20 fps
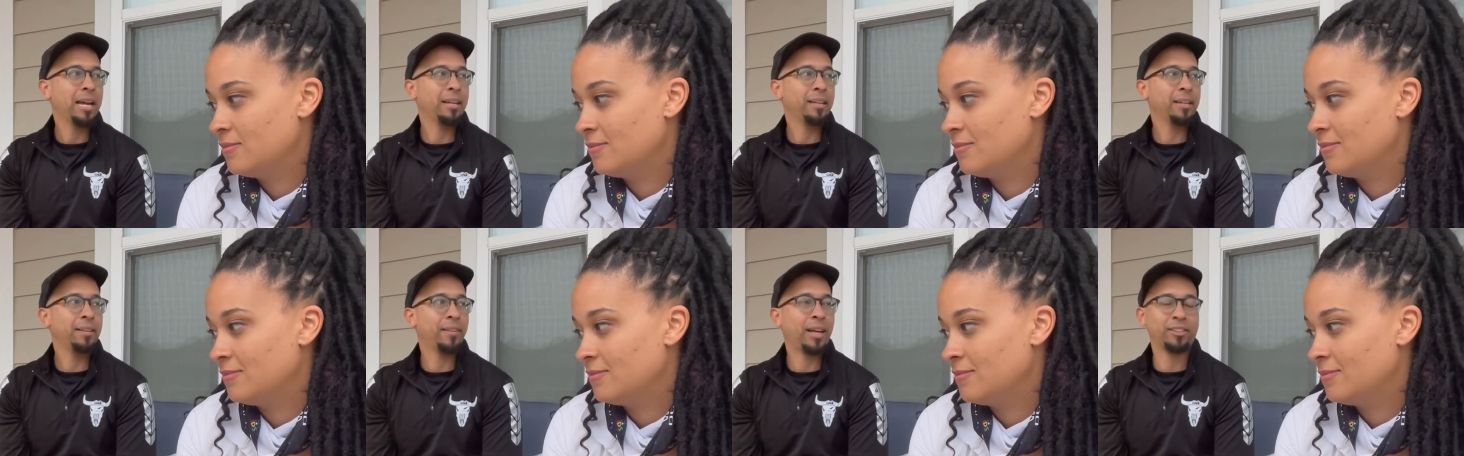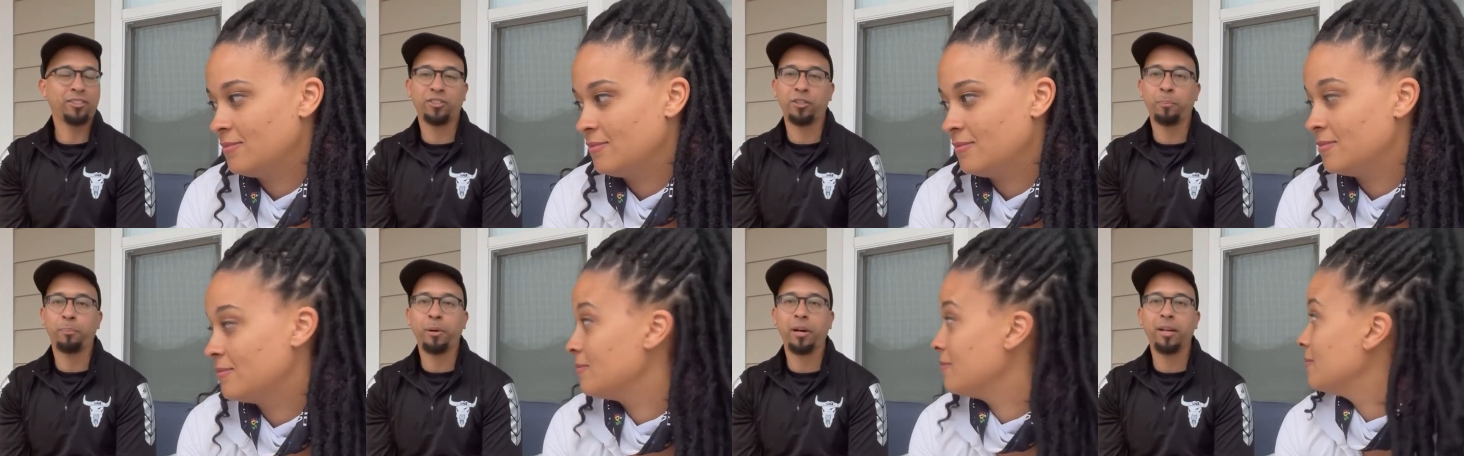Speaker 1: that's
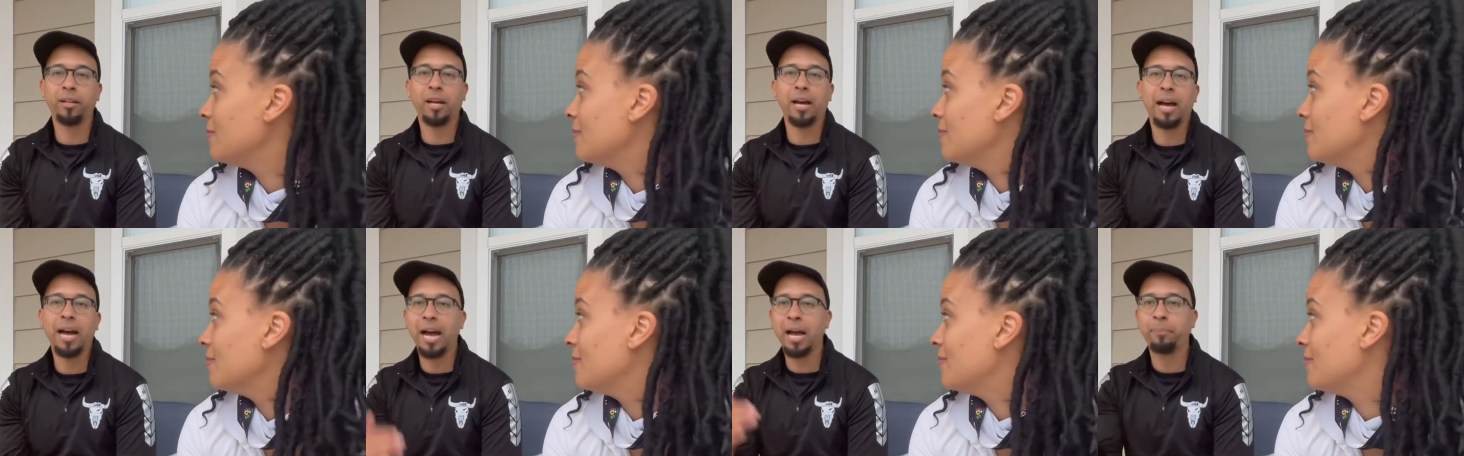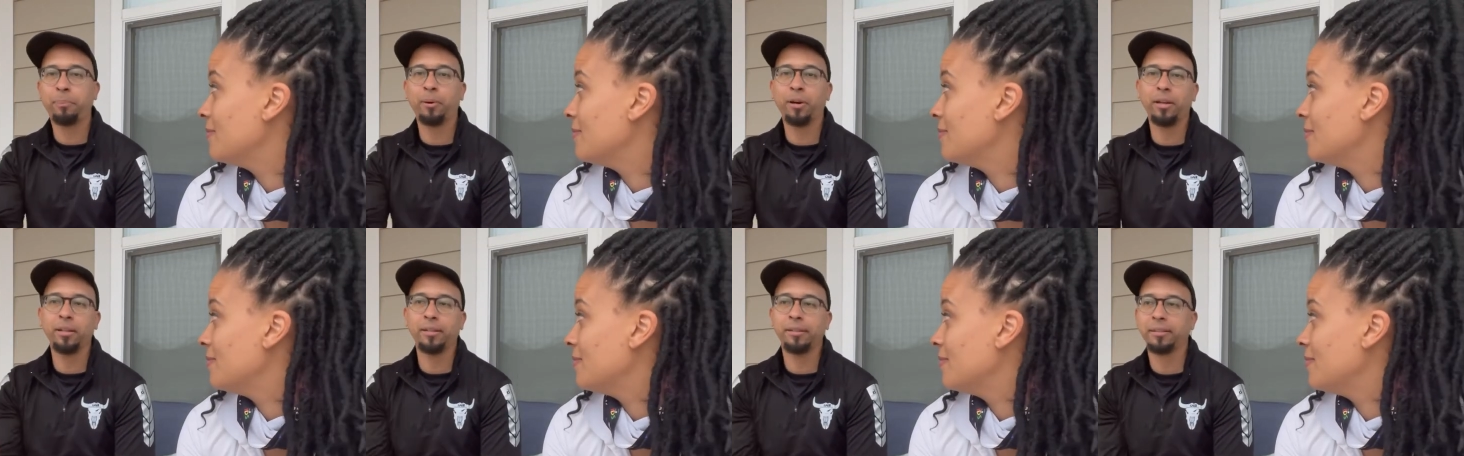the putt, a high
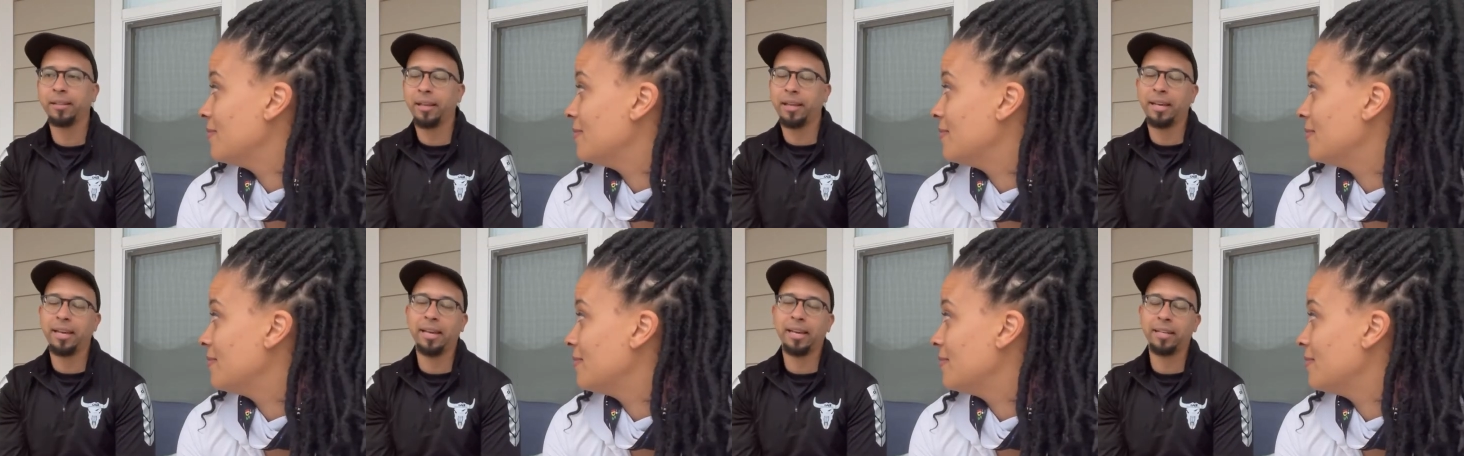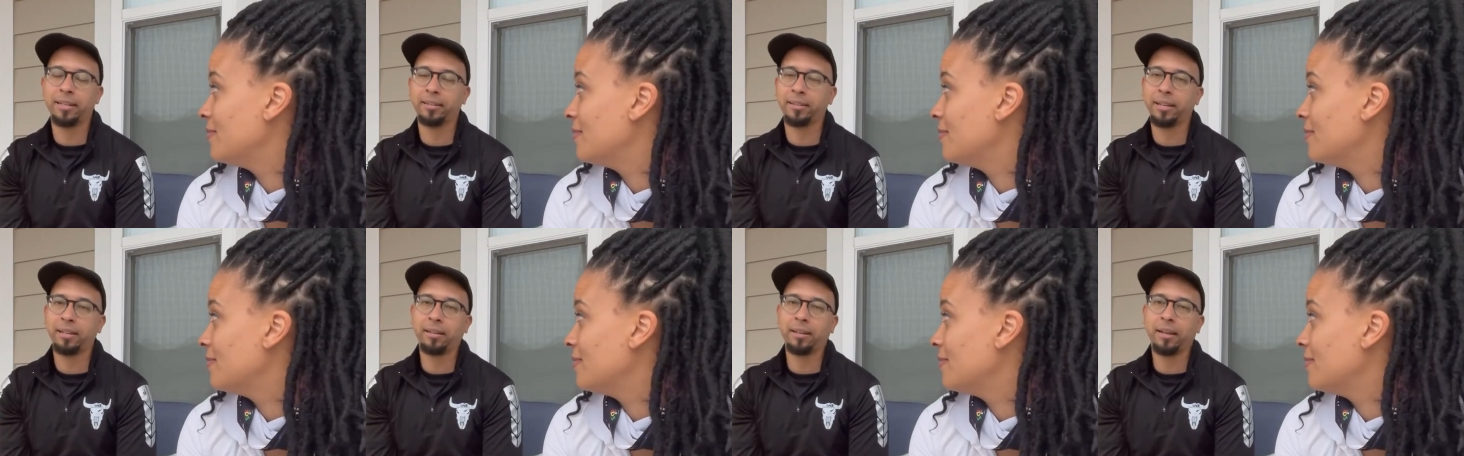putt, and
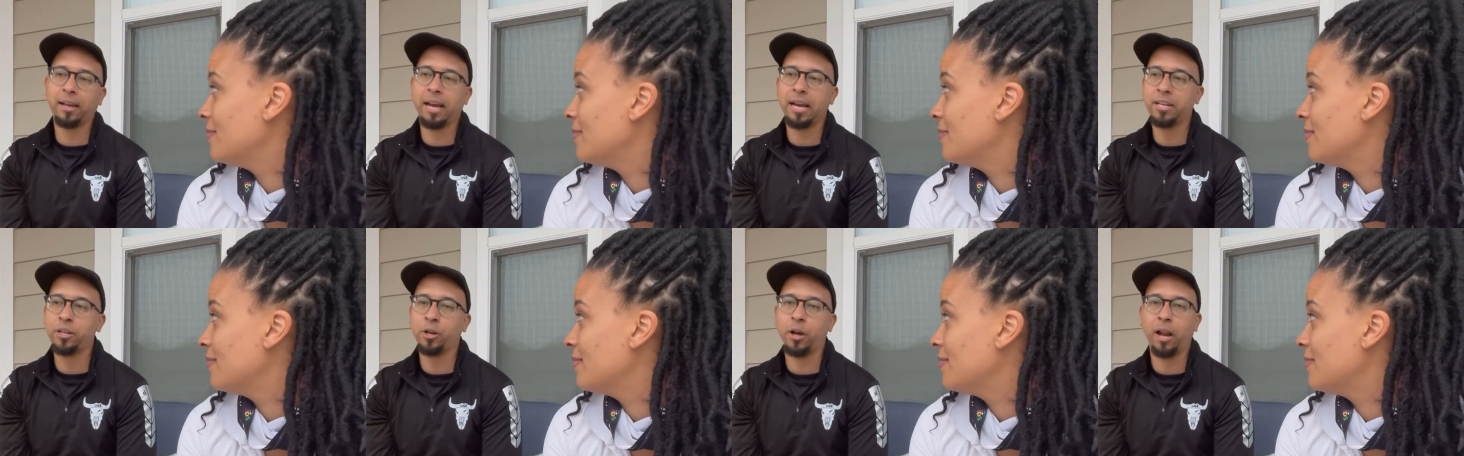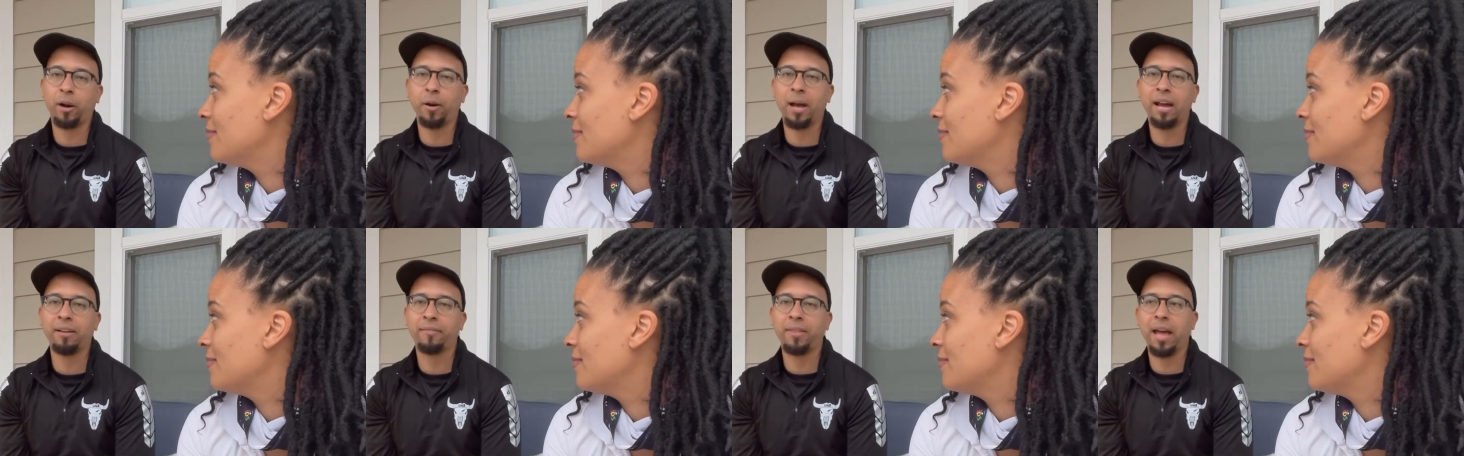I, uh, you know I
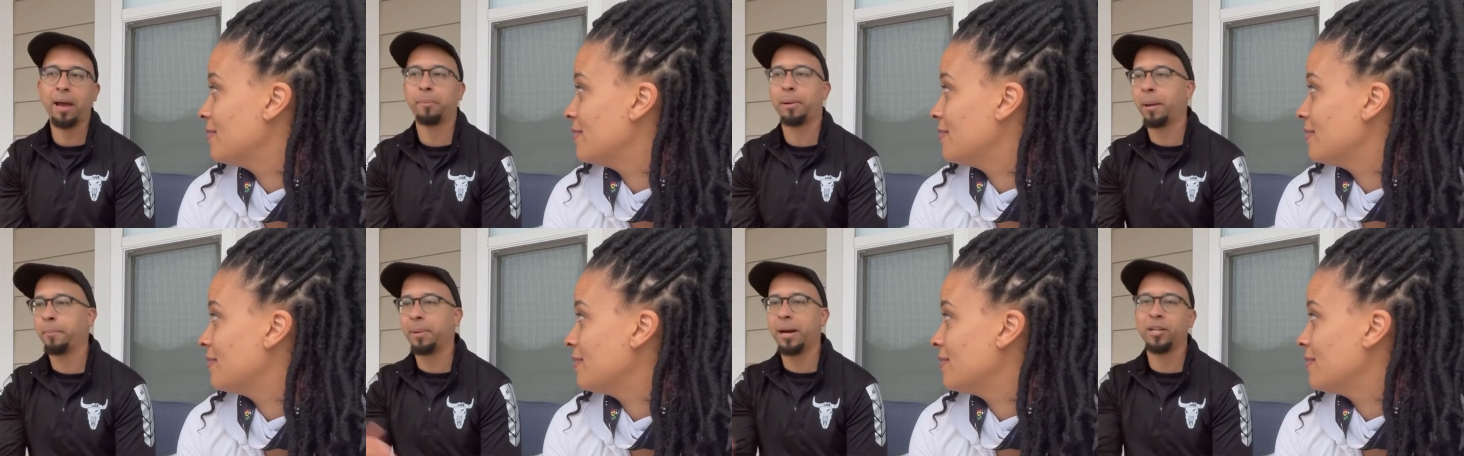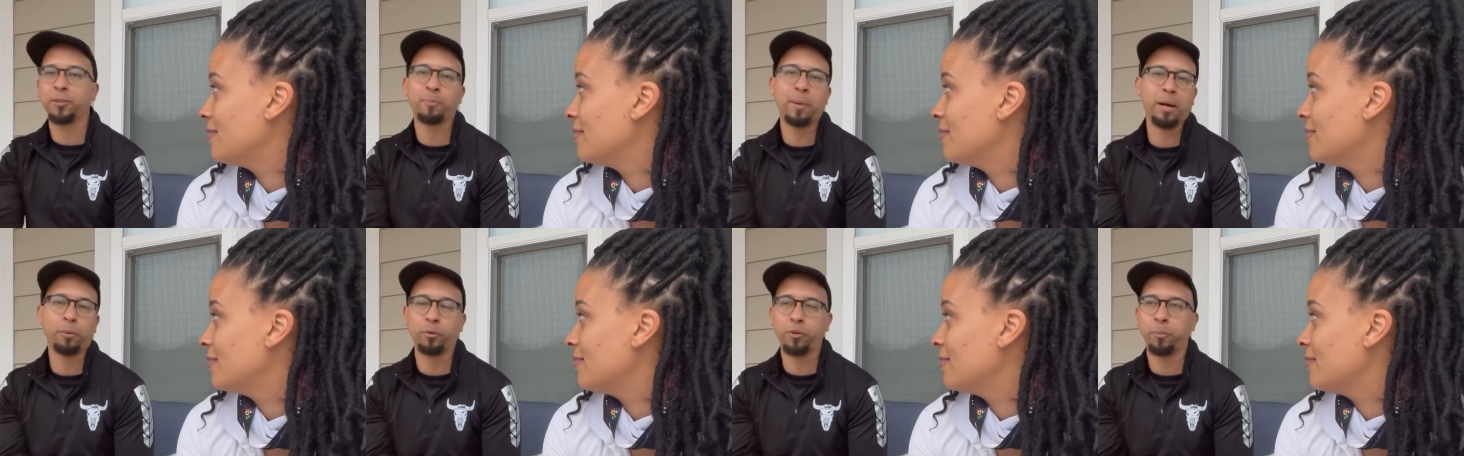don't have that, but I bounced
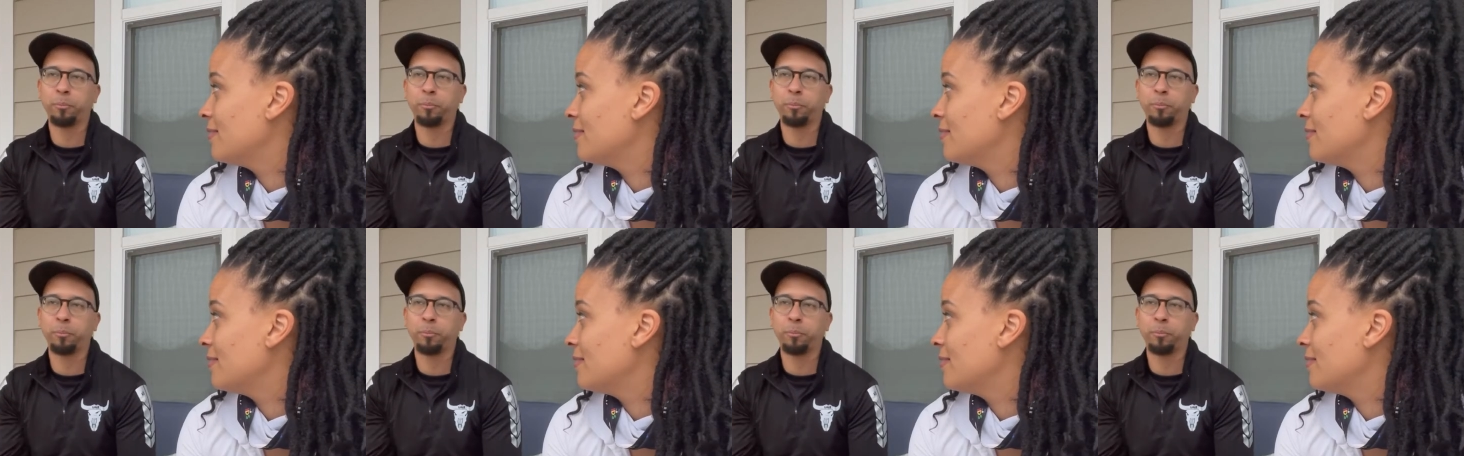back with a